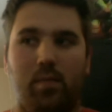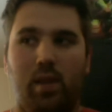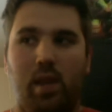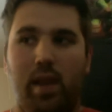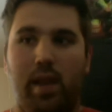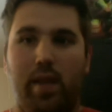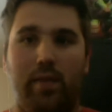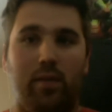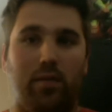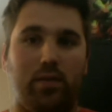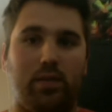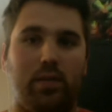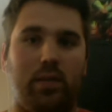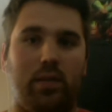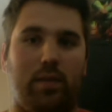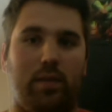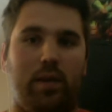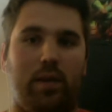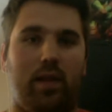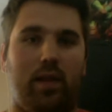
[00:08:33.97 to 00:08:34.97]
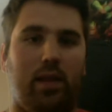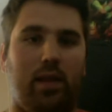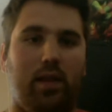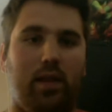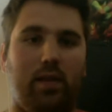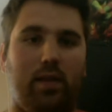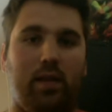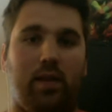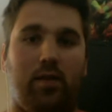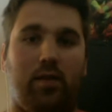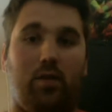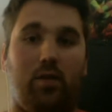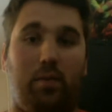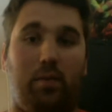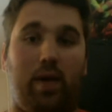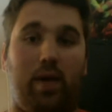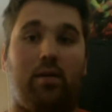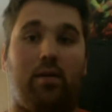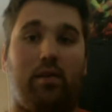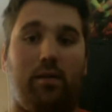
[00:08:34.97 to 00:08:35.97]
And those, did a little
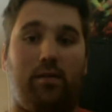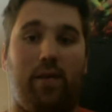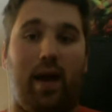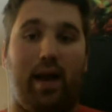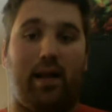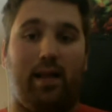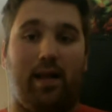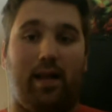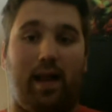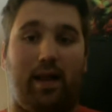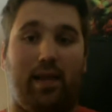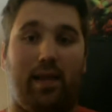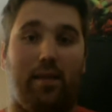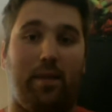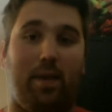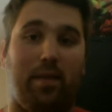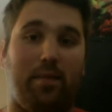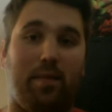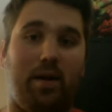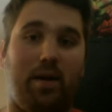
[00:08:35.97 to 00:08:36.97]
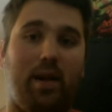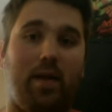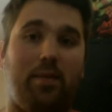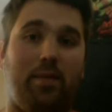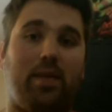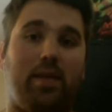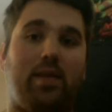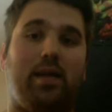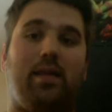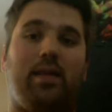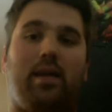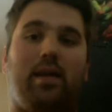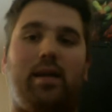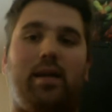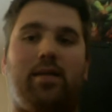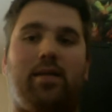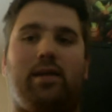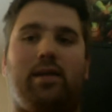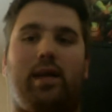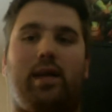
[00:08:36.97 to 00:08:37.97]
better in the fact that like they made money, but then
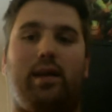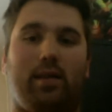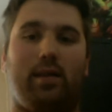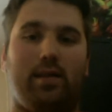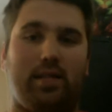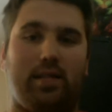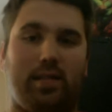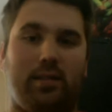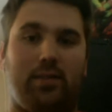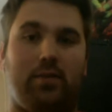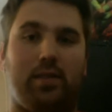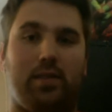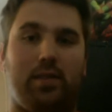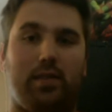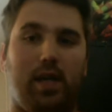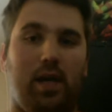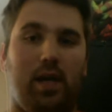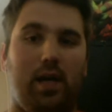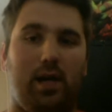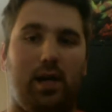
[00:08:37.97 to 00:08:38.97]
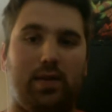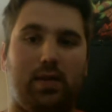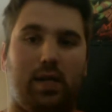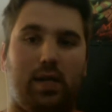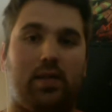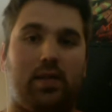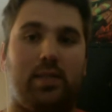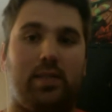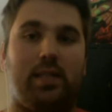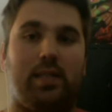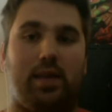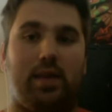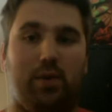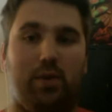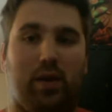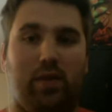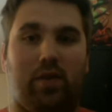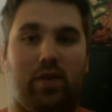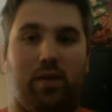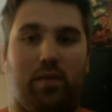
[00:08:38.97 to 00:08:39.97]
their Achilles heel was it was hard to stick
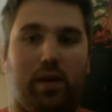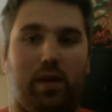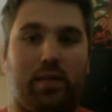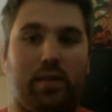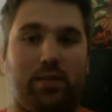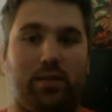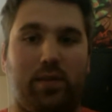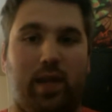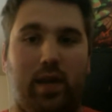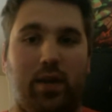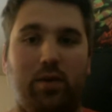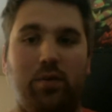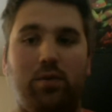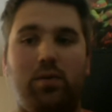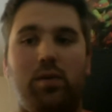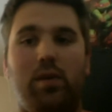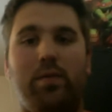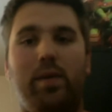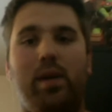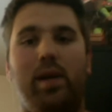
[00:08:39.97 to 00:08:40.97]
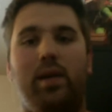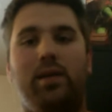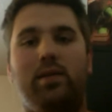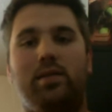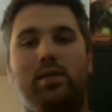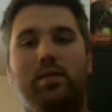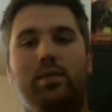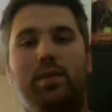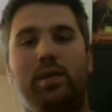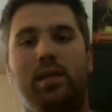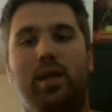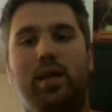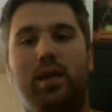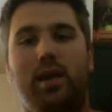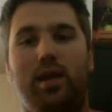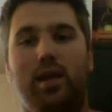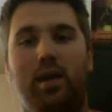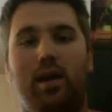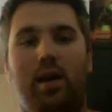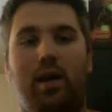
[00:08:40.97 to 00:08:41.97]
with them, because it was like, cool, I made some
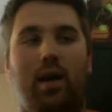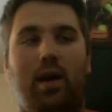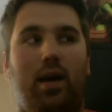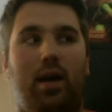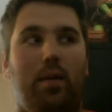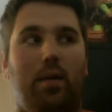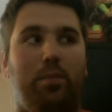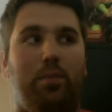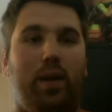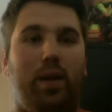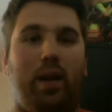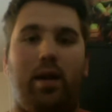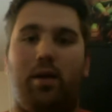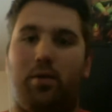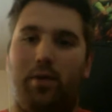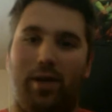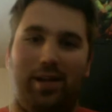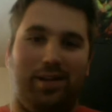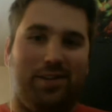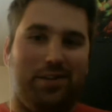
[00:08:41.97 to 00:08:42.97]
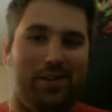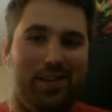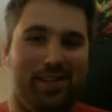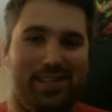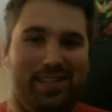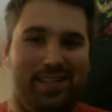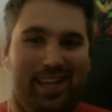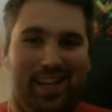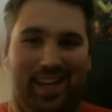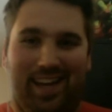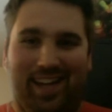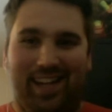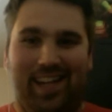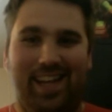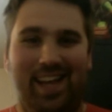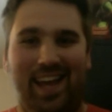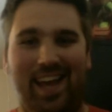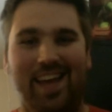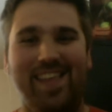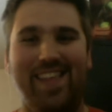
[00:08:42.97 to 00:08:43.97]
money, but I don't want to do this again.
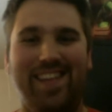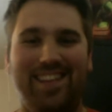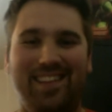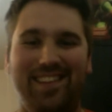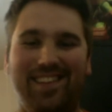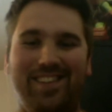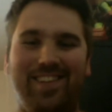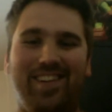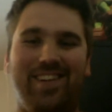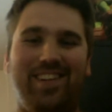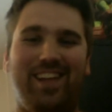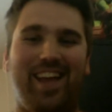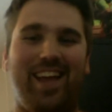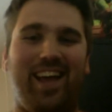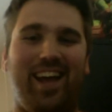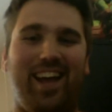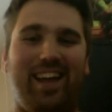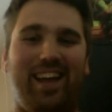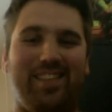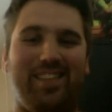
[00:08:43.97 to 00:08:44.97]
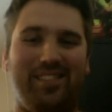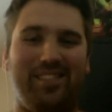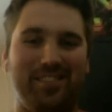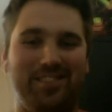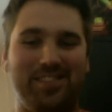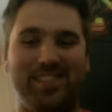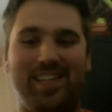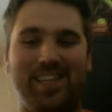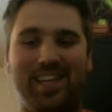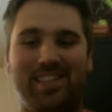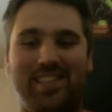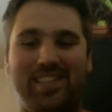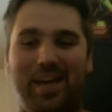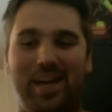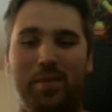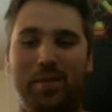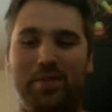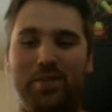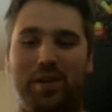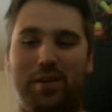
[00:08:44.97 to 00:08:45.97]
And, like, I'll lose the excitement.